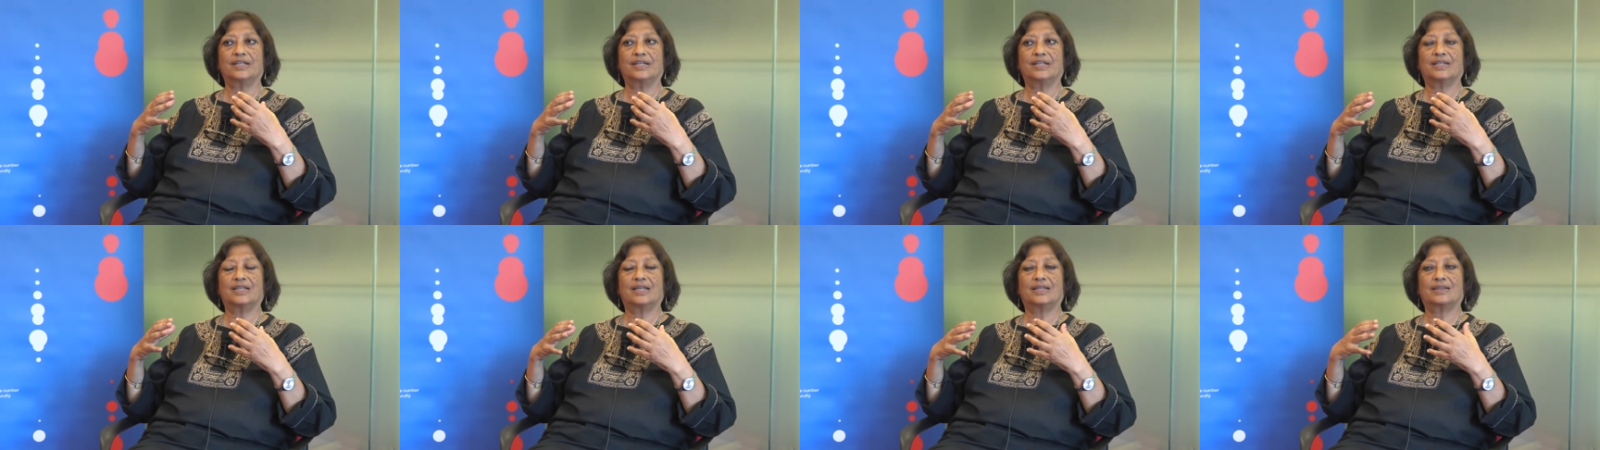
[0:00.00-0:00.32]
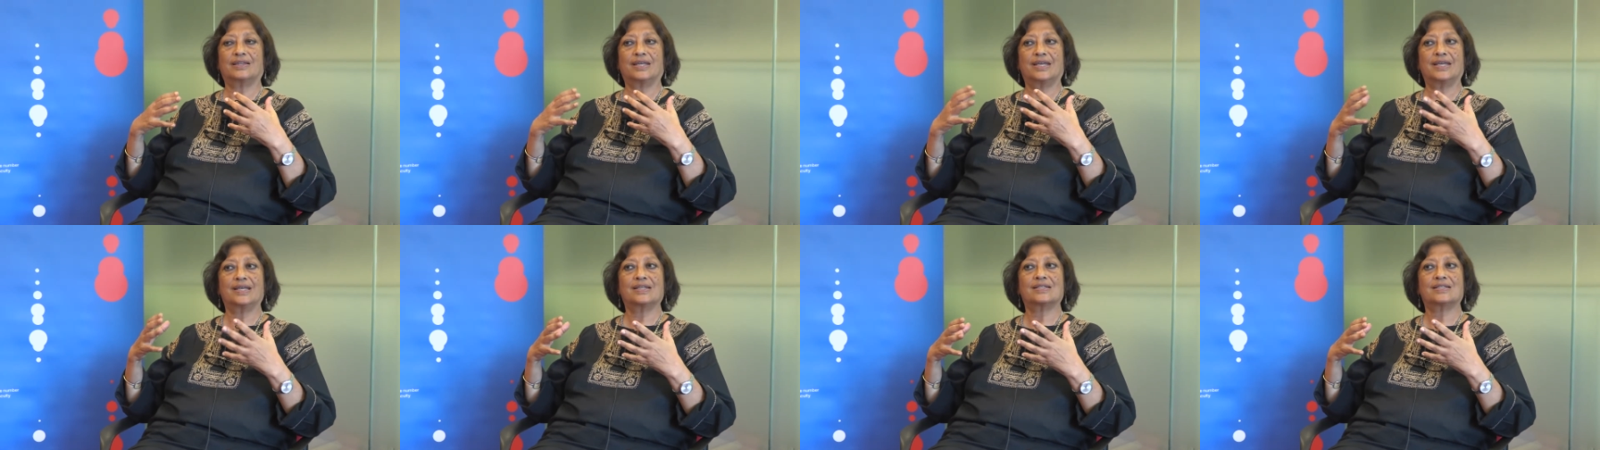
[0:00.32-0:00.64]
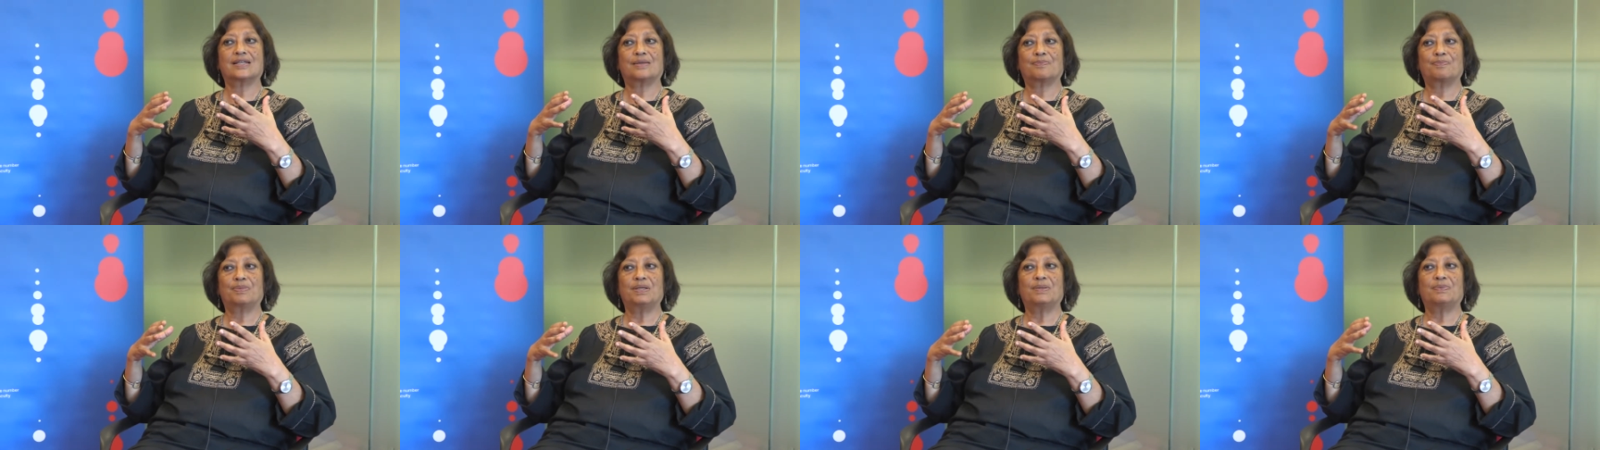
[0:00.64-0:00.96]
Yeah, there are things
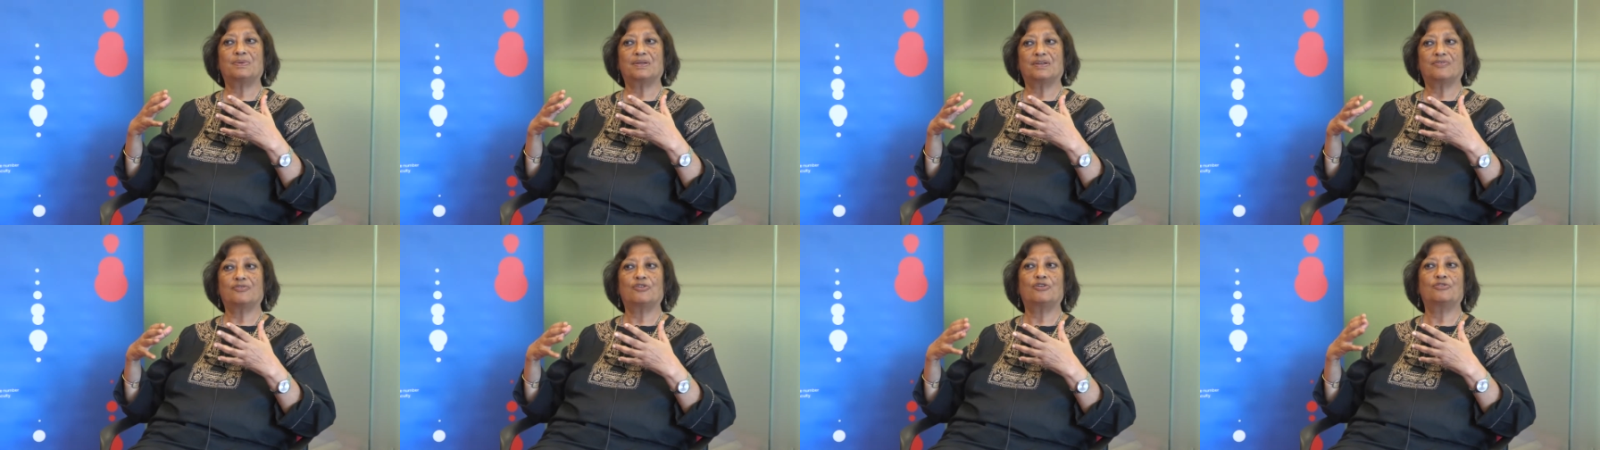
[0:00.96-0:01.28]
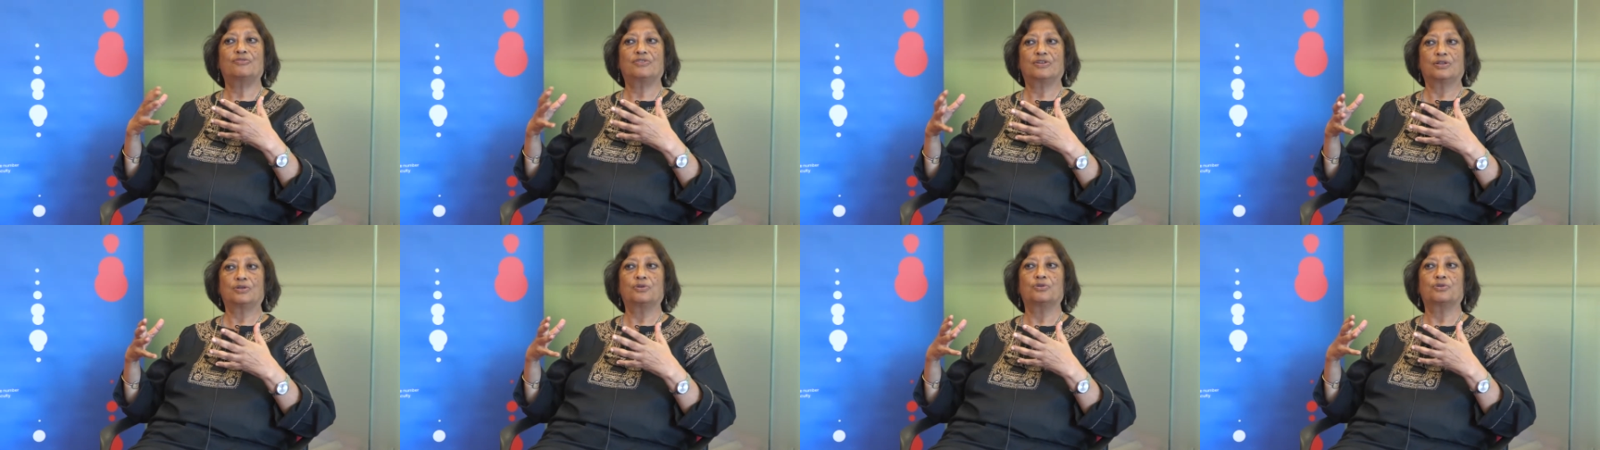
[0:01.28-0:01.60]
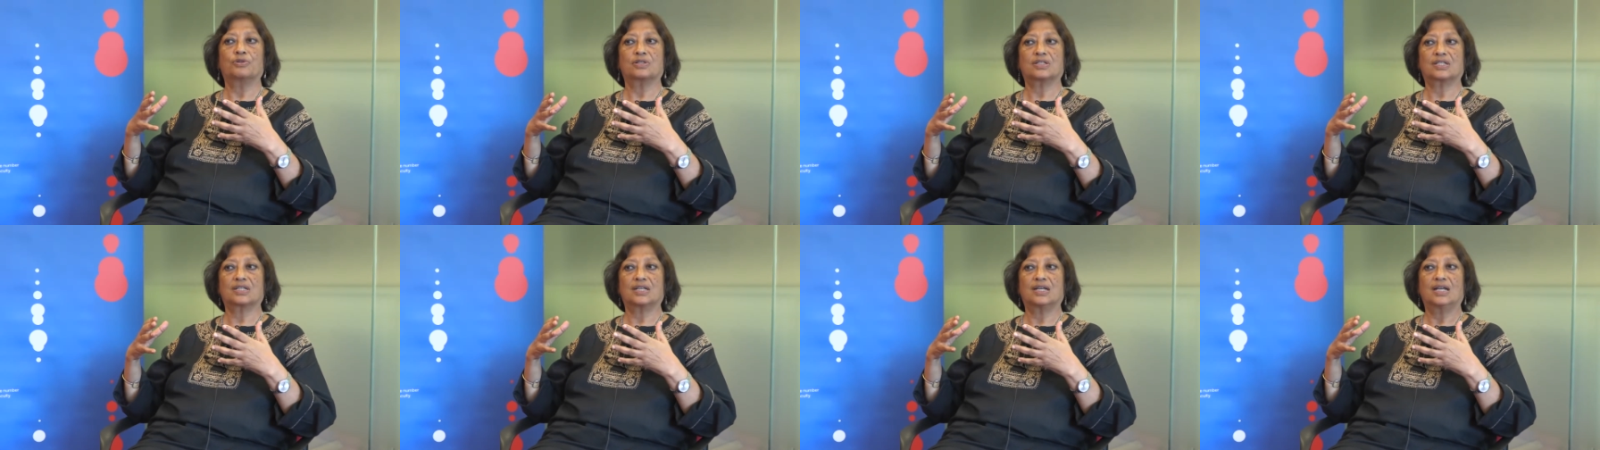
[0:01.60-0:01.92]
that people have
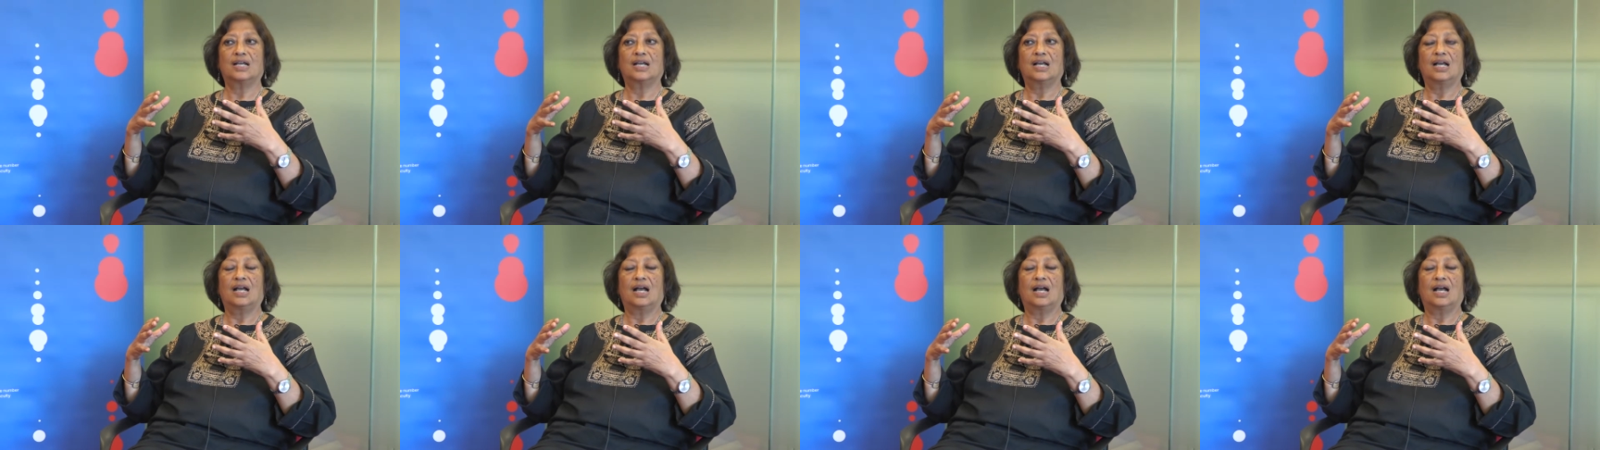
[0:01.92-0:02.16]
overlooked,